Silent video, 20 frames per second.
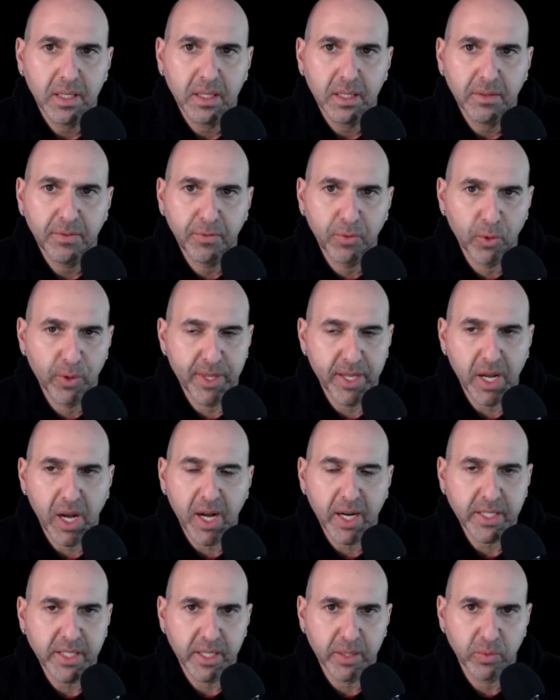for the
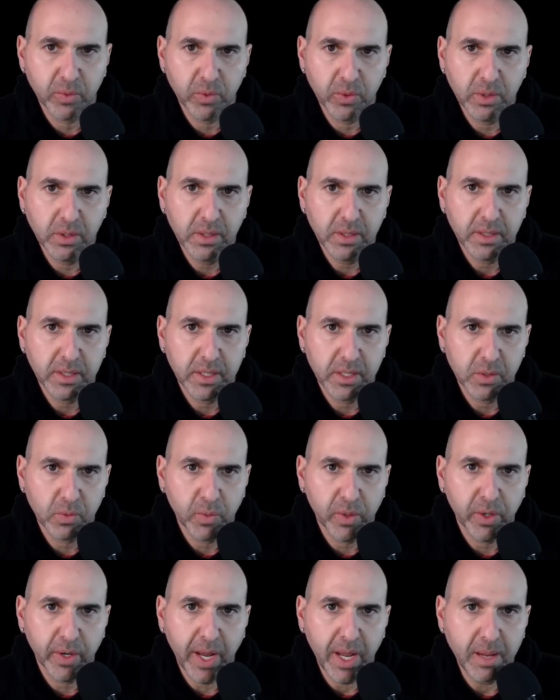octet rule is
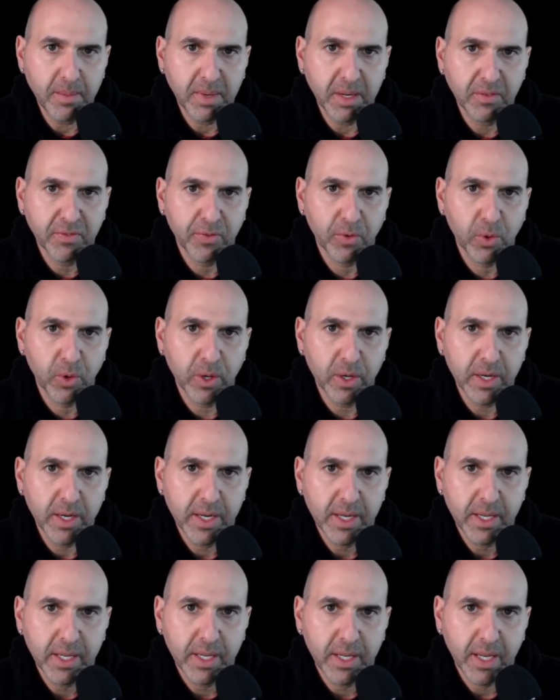we're aiming for
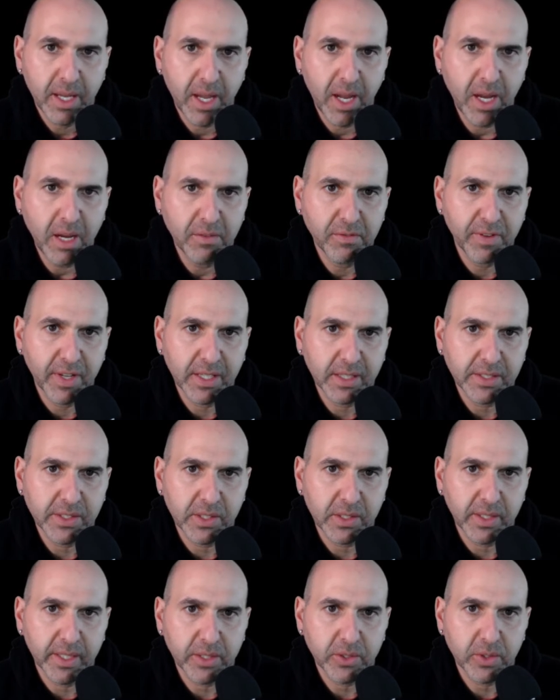8 valence
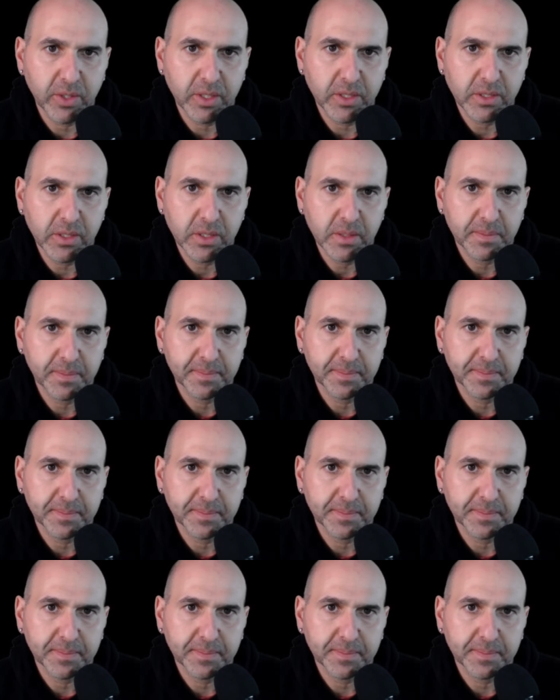electrons.